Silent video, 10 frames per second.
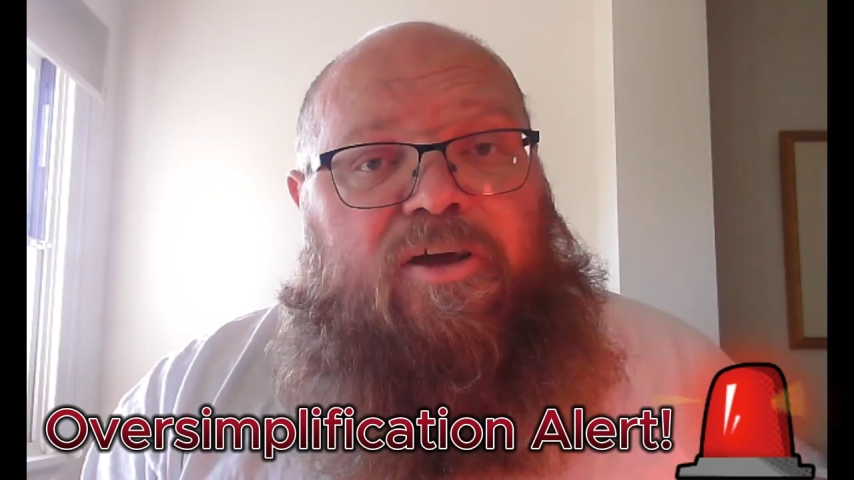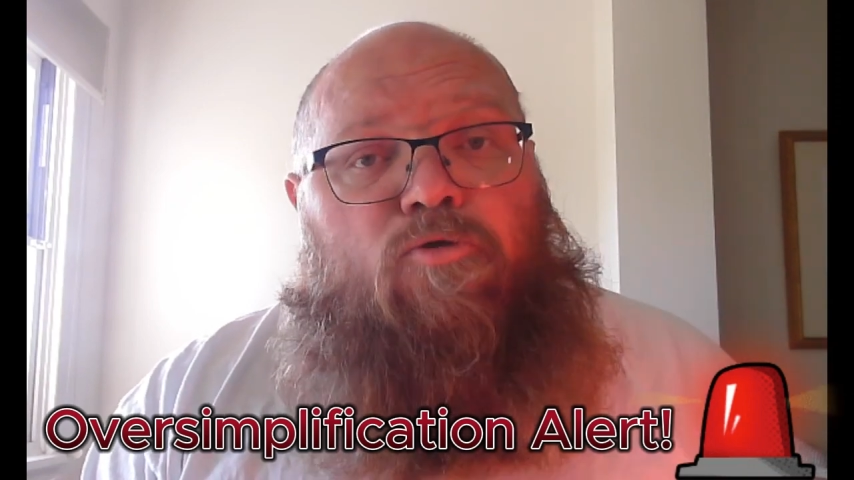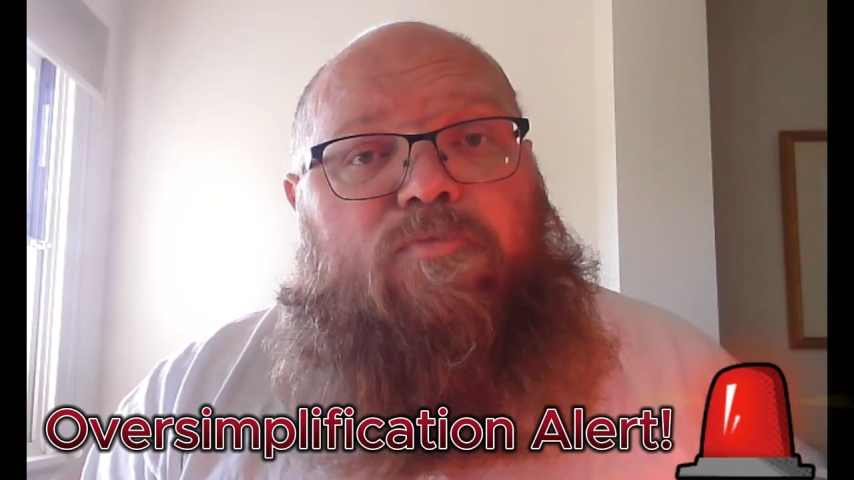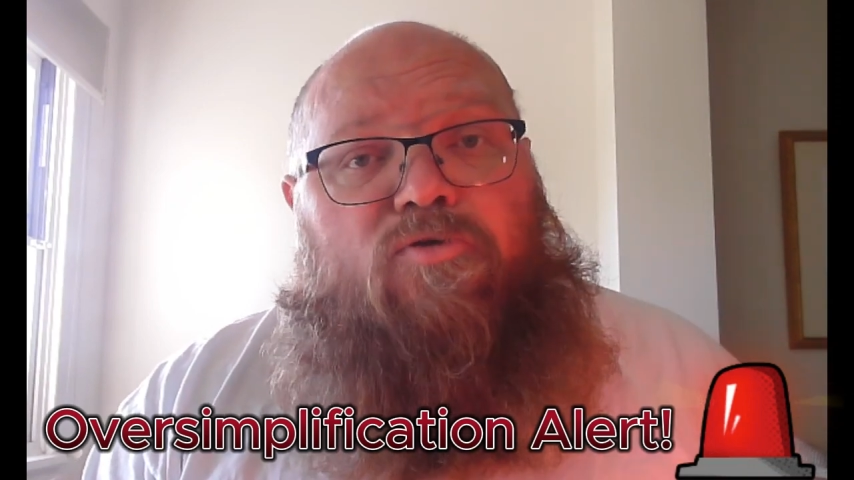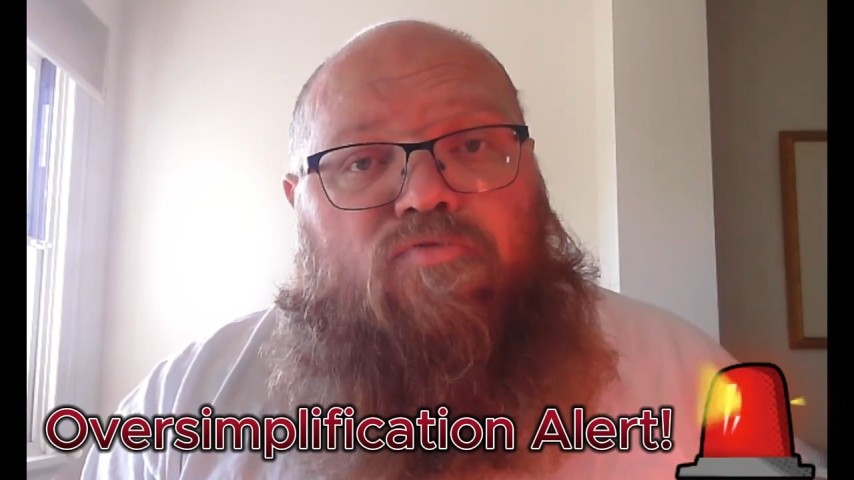
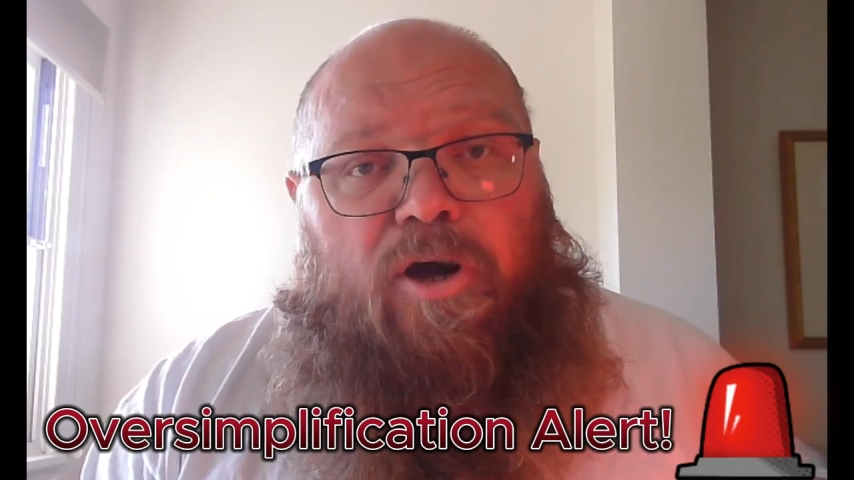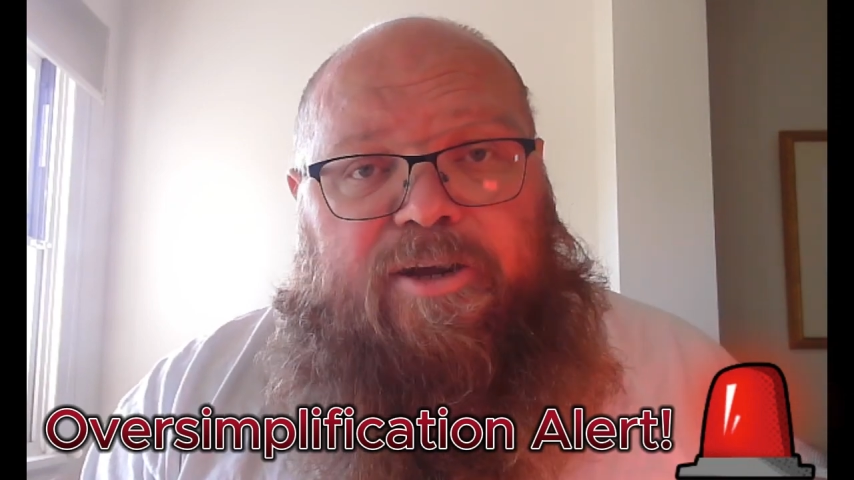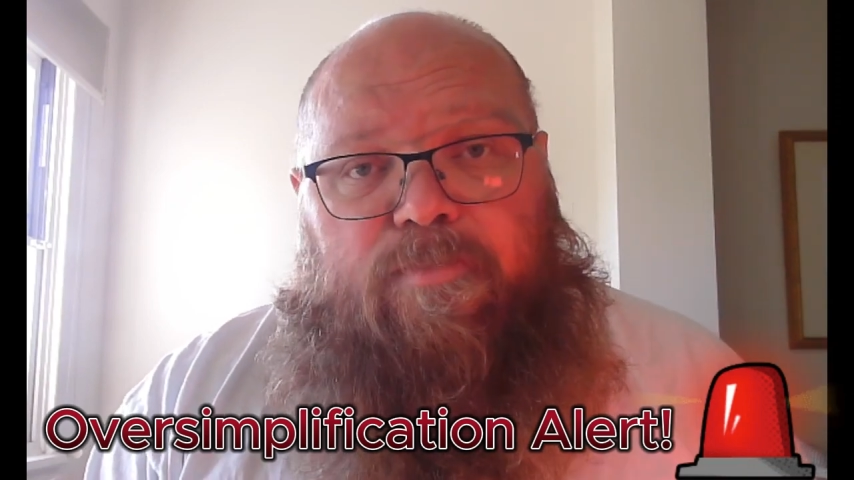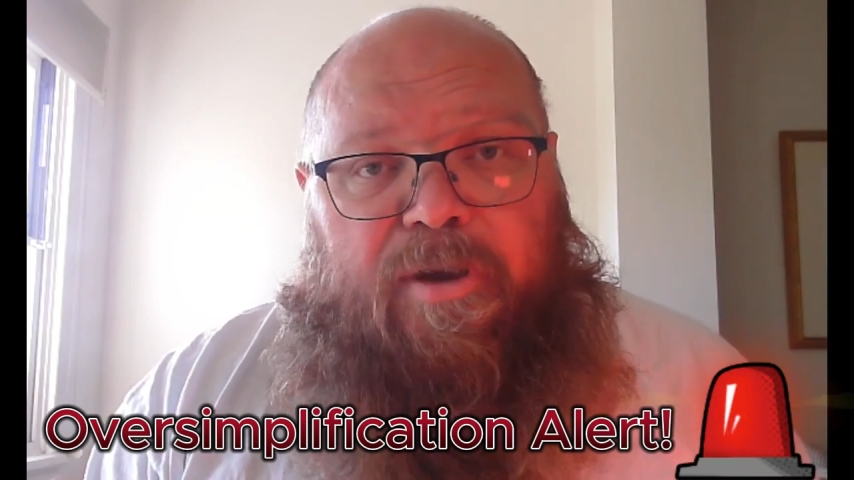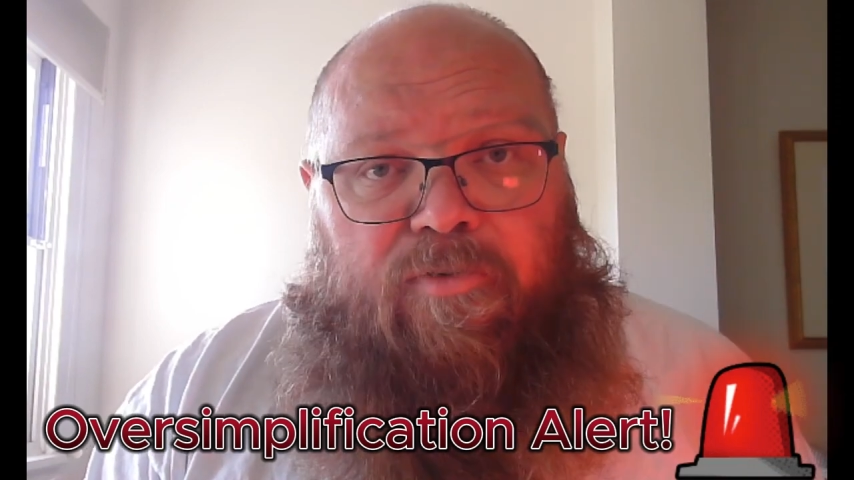help you
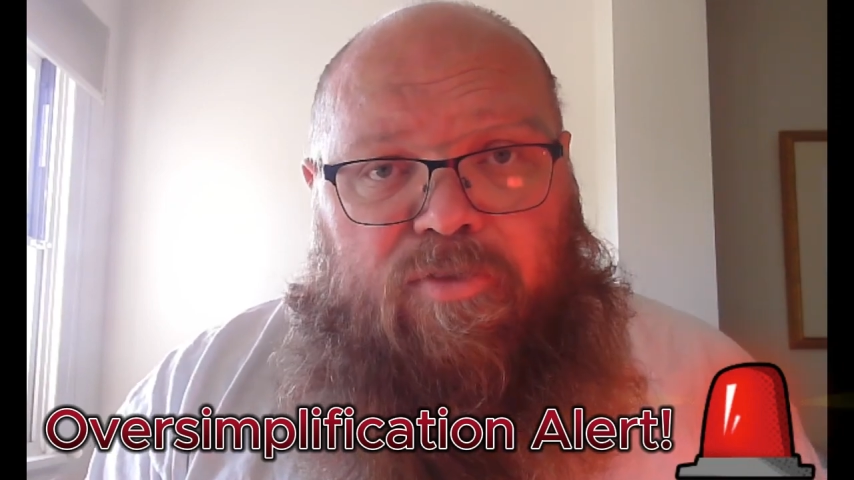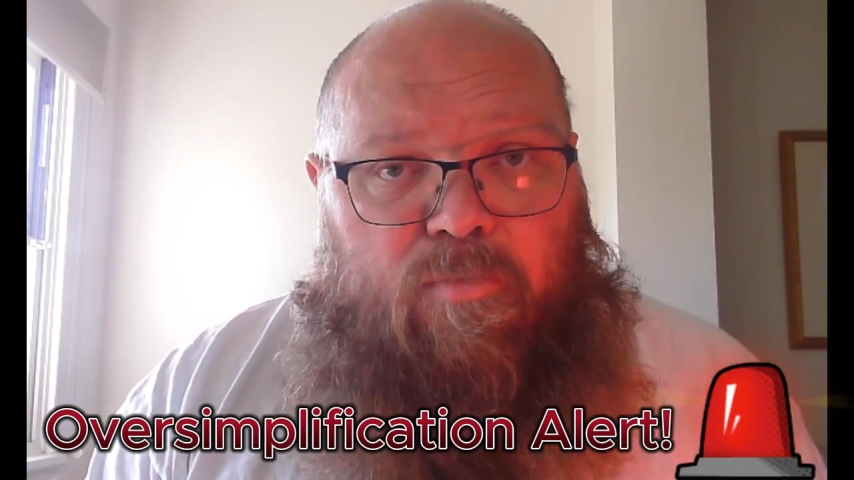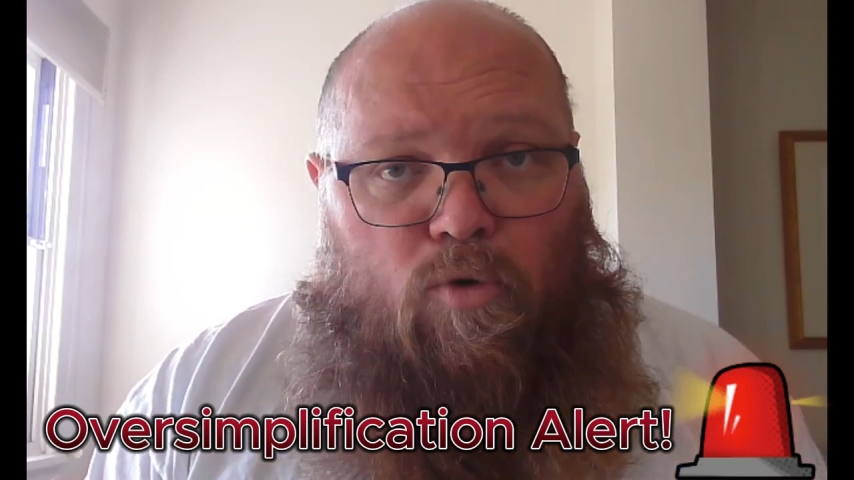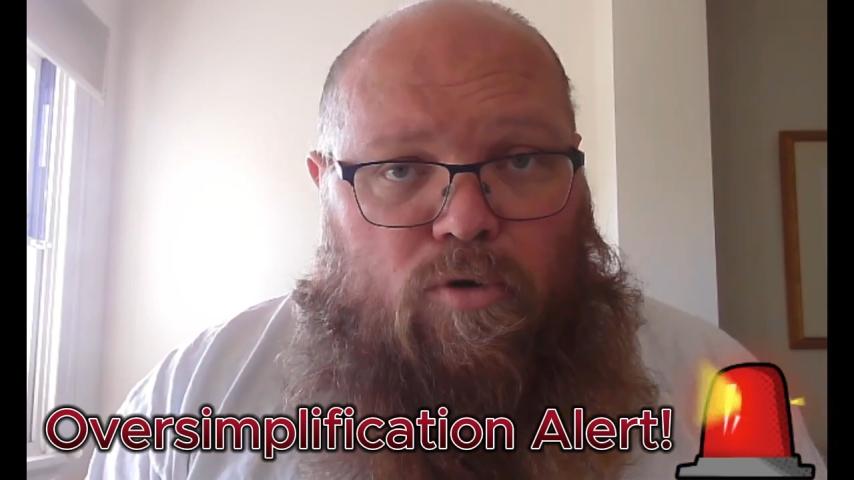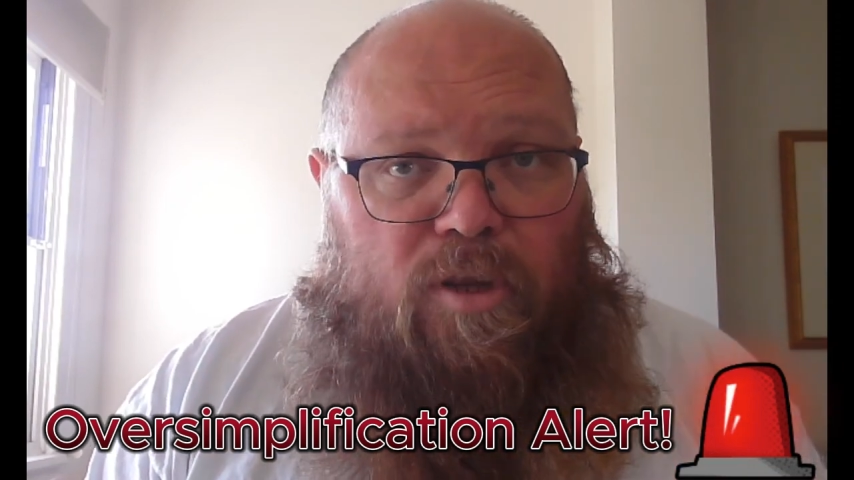write about them
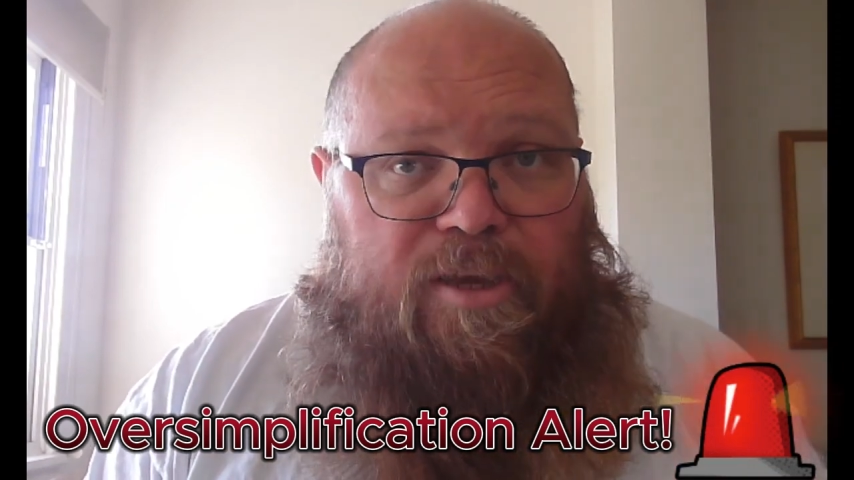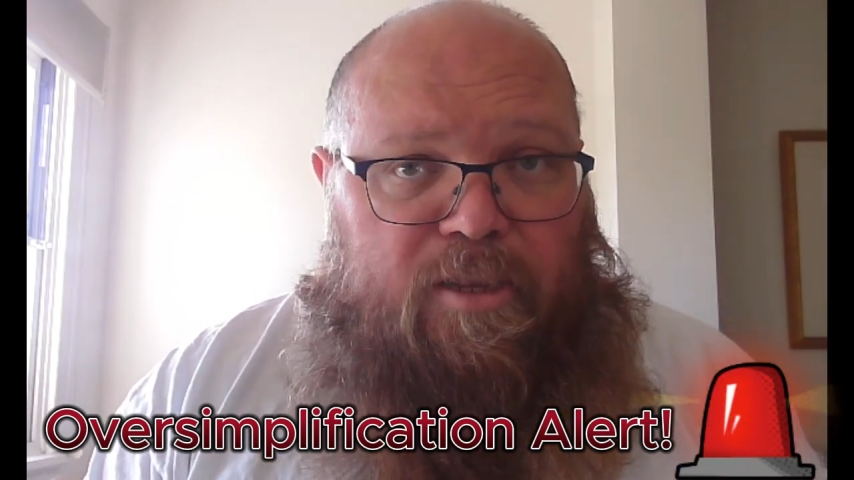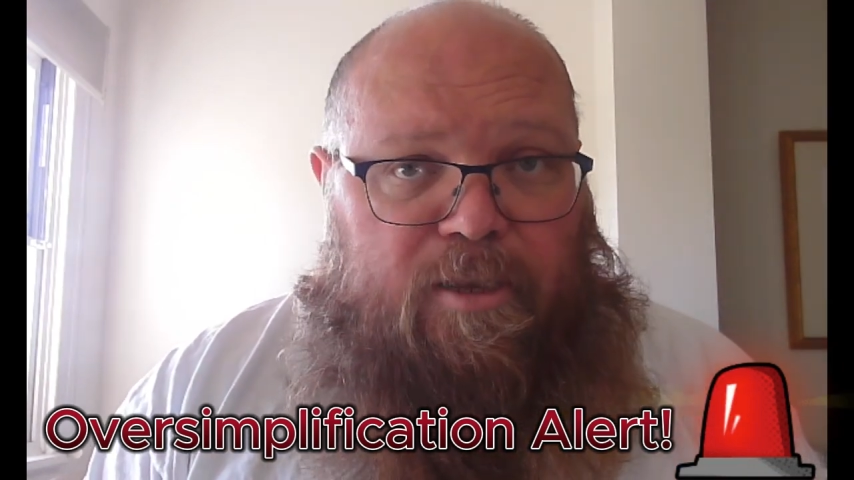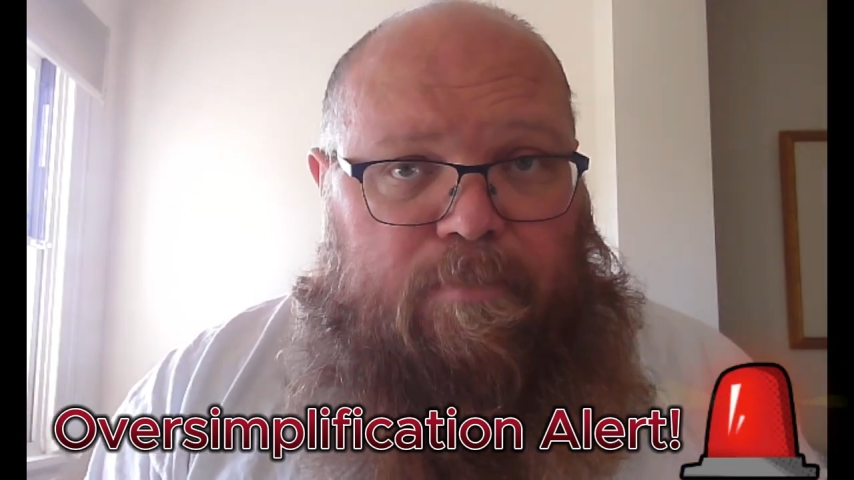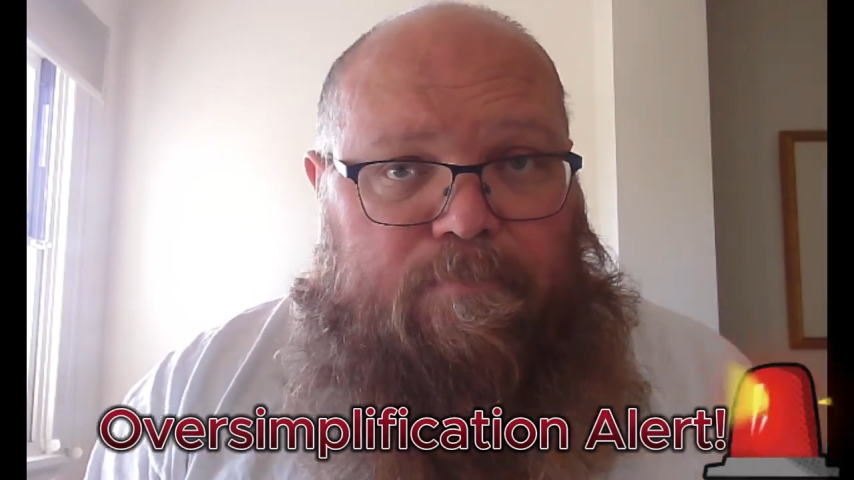more clearly.